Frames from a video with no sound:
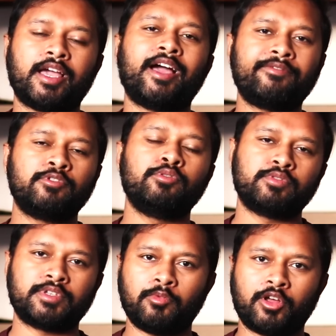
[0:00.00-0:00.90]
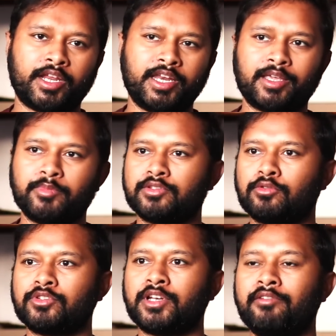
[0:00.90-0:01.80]
have to do some organic chemistry
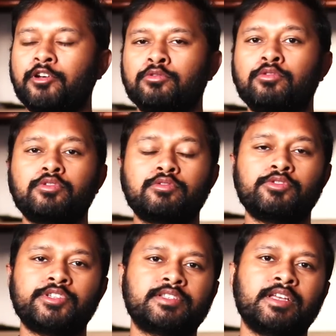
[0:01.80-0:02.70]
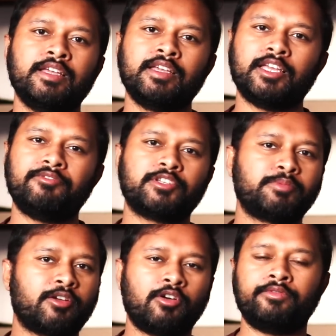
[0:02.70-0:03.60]
question, I will do those questions in which
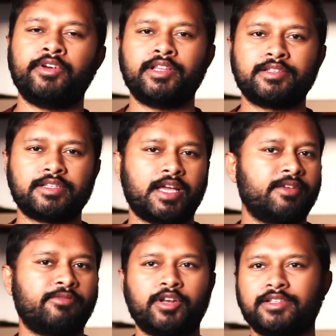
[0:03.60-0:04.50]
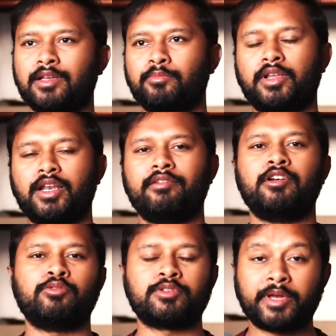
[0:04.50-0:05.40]
my confidence is high. For example, I
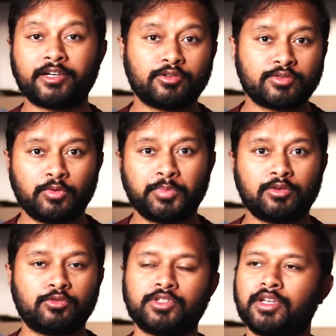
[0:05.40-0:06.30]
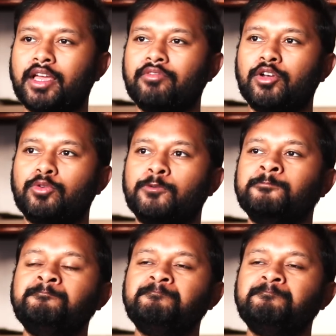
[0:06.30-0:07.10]
will do spectroscopy question, I will do